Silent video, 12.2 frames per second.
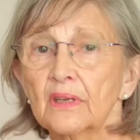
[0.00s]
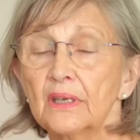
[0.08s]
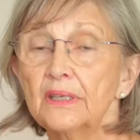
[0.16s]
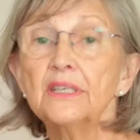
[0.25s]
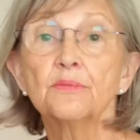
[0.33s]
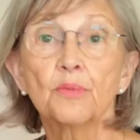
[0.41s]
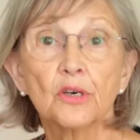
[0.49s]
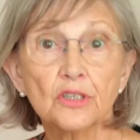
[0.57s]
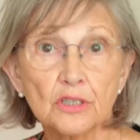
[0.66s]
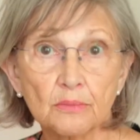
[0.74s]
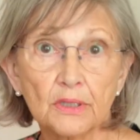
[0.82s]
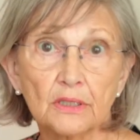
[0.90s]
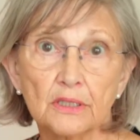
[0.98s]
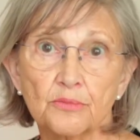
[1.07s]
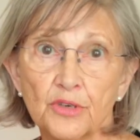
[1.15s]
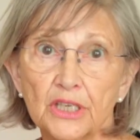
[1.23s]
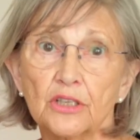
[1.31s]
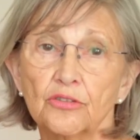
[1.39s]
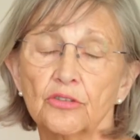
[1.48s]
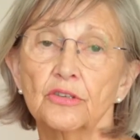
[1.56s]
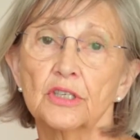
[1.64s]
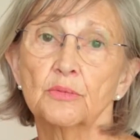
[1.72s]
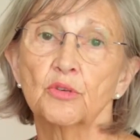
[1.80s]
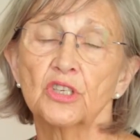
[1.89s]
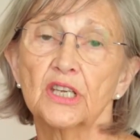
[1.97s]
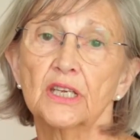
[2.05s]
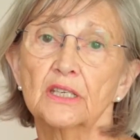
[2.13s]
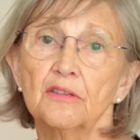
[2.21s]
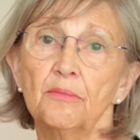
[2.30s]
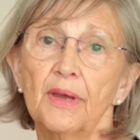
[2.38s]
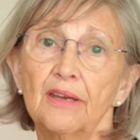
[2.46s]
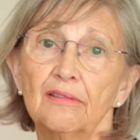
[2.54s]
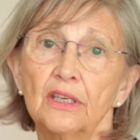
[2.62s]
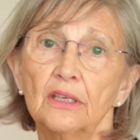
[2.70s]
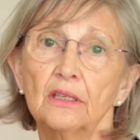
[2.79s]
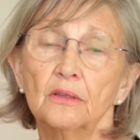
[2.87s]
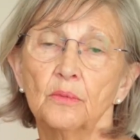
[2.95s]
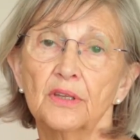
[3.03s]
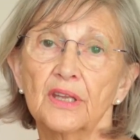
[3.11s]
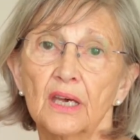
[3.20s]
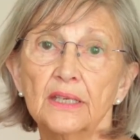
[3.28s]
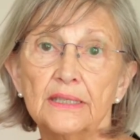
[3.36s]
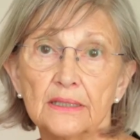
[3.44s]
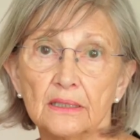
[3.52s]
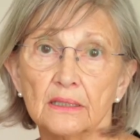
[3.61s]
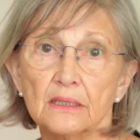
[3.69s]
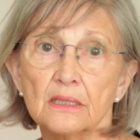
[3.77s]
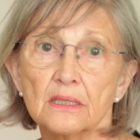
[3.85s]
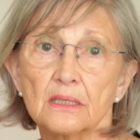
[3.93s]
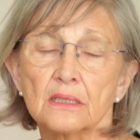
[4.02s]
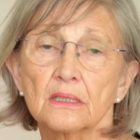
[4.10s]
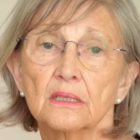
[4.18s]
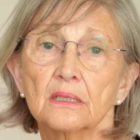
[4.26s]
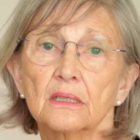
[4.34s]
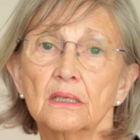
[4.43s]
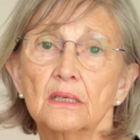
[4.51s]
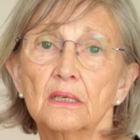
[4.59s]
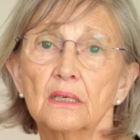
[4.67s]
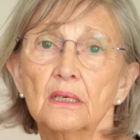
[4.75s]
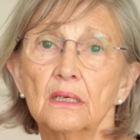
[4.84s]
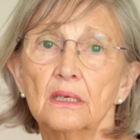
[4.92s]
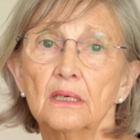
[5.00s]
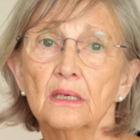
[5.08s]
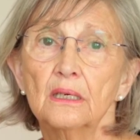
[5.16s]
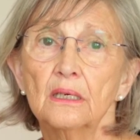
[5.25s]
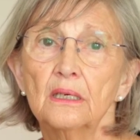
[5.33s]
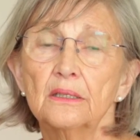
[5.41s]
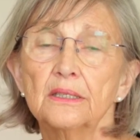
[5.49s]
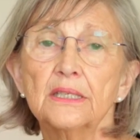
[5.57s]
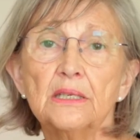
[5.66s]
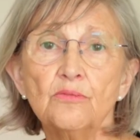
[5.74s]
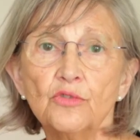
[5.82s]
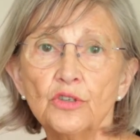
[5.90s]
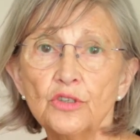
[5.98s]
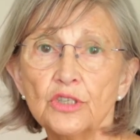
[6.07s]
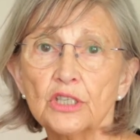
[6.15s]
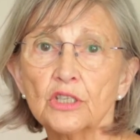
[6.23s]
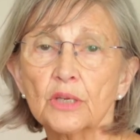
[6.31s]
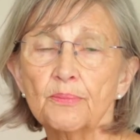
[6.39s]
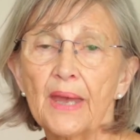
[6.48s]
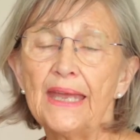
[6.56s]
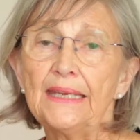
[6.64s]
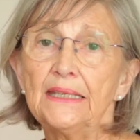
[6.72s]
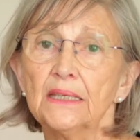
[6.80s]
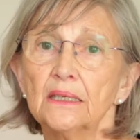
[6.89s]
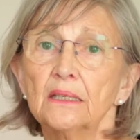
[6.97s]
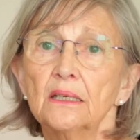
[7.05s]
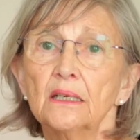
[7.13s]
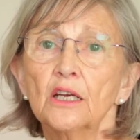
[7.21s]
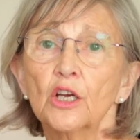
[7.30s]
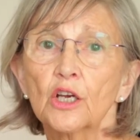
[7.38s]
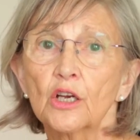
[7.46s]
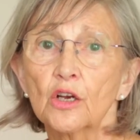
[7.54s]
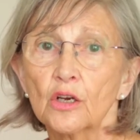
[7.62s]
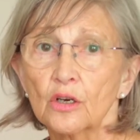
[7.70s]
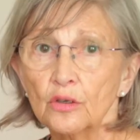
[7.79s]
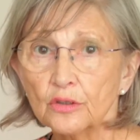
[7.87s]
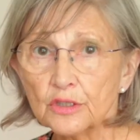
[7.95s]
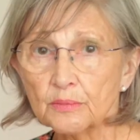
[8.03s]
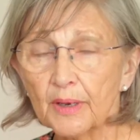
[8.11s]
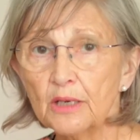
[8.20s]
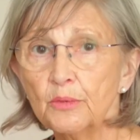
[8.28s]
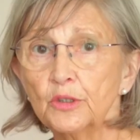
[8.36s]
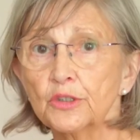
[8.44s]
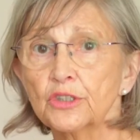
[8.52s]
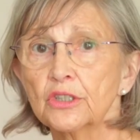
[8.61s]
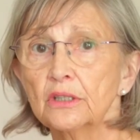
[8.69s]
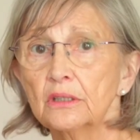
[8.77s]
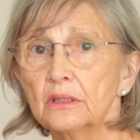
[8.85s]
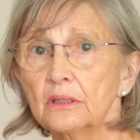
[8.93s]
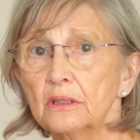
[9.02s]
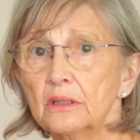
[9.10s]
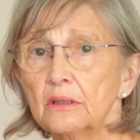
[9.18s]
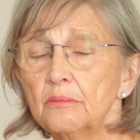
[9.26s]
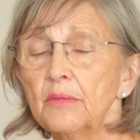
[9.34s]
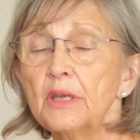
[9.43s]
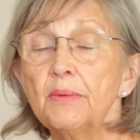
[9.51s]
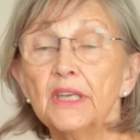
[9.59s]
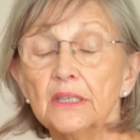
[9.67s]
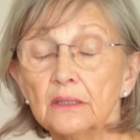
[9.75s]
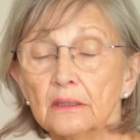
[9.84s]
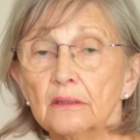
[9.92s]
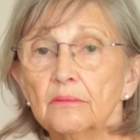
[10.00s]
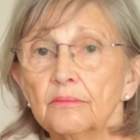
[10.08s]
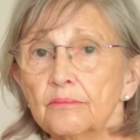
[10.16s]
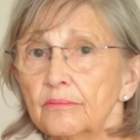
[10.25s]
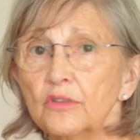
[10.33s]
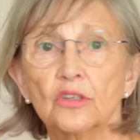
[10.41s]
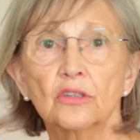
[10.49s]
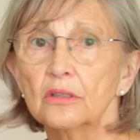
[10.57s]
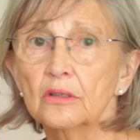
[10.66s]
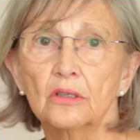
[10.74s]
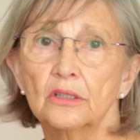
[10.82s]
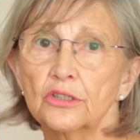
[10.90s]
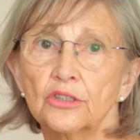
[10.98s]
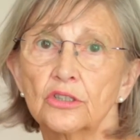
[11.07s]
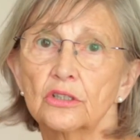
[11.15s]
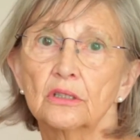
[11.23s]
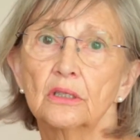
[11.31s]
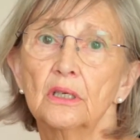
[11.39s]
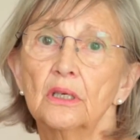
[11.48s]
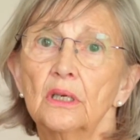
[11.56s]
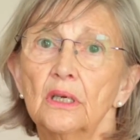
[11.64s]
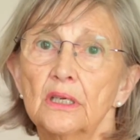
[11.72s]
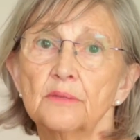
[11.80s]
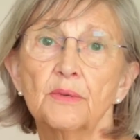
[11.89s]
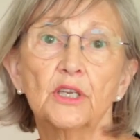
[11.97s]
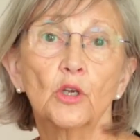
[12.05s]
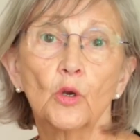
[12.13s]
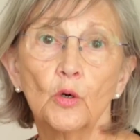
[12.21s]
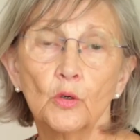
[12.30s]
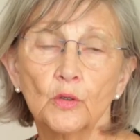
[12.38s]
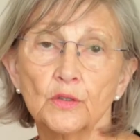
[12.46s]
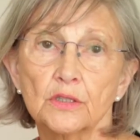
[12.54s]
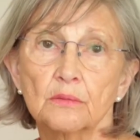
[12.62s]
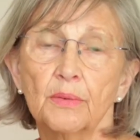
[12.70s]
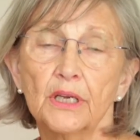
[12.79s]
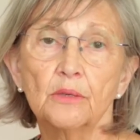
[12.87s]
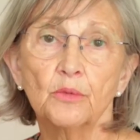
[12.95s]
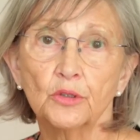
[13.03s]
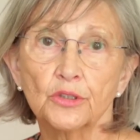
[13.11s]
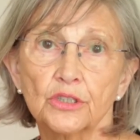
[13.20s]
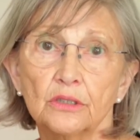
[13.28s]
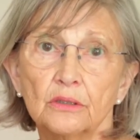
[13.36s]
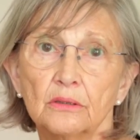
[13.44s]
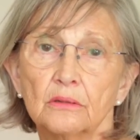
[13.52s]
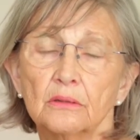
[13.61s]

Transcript: It is possible to break through this protective barrier with kindness. The deep-rooted pain caused by abortion may be hidden, not acknowledged, as being caused by abortion.